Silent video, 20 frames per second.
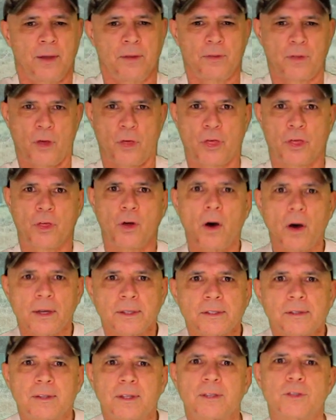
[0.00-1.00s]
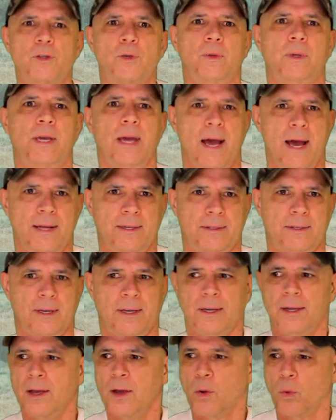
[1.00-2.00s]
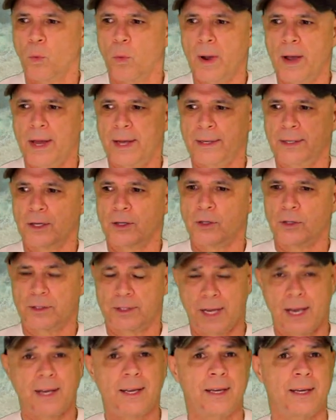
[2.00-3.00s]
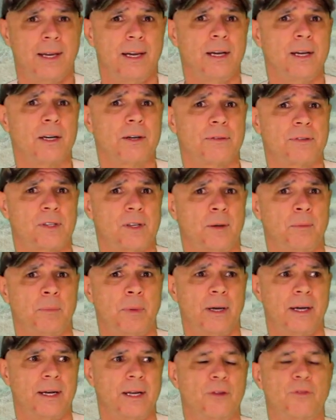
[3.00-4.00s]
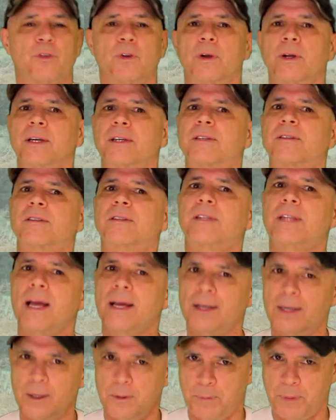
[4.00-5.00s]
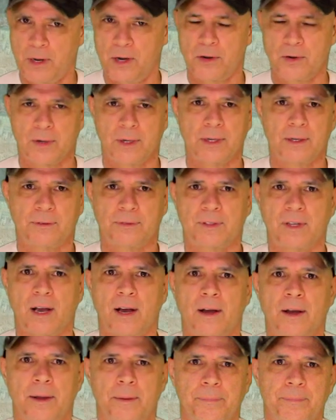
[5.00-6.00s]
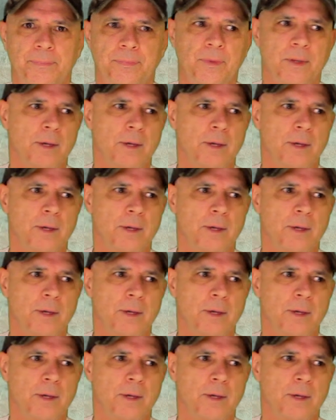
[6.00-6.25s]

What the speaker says: the thoughts that you get when you're taking care of somebody for an extended period of time.